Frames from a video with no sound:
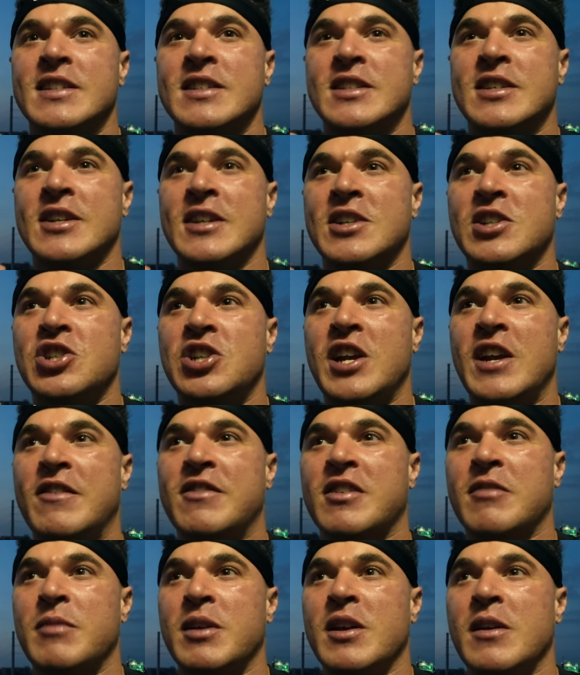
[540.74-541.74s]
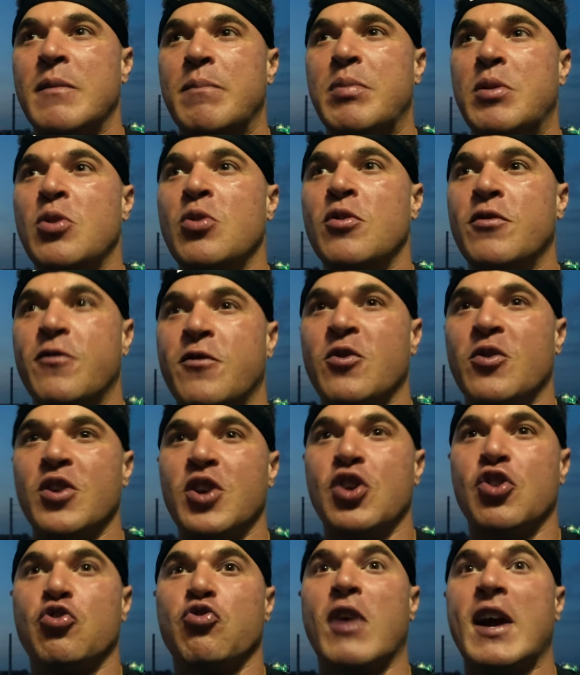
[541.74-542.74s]
to achieve something beautiful
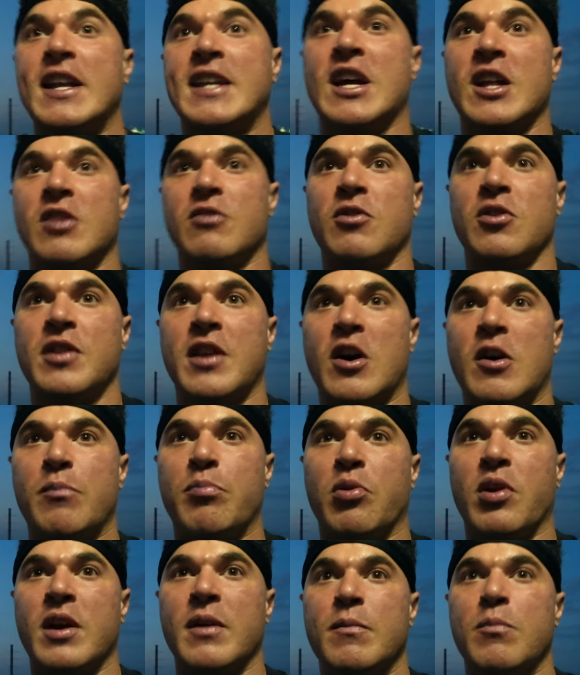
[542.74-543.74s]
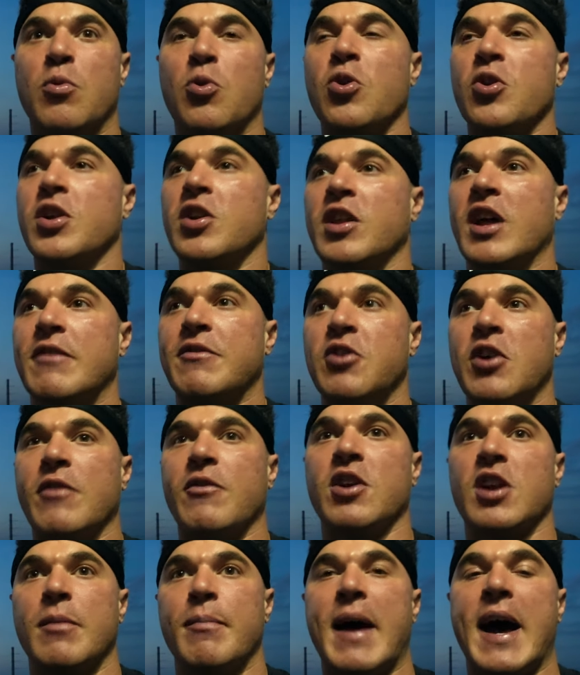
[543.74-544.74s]
and great down the road that'll bring more in your life than you
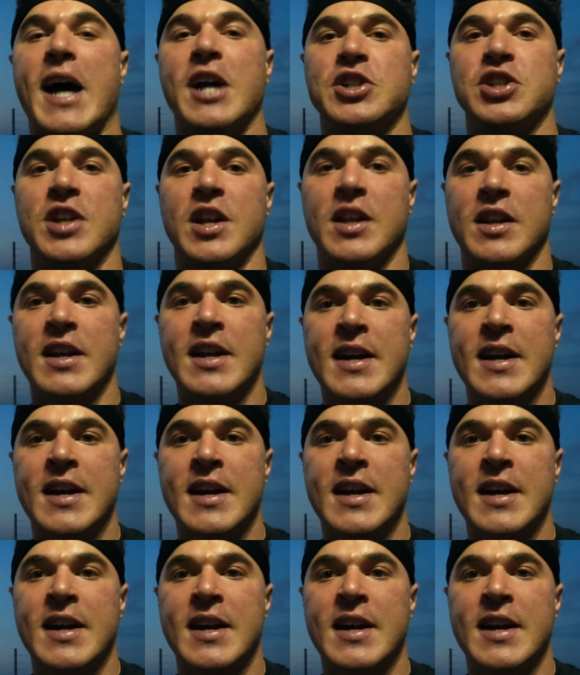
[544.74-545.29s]
ever could imagine.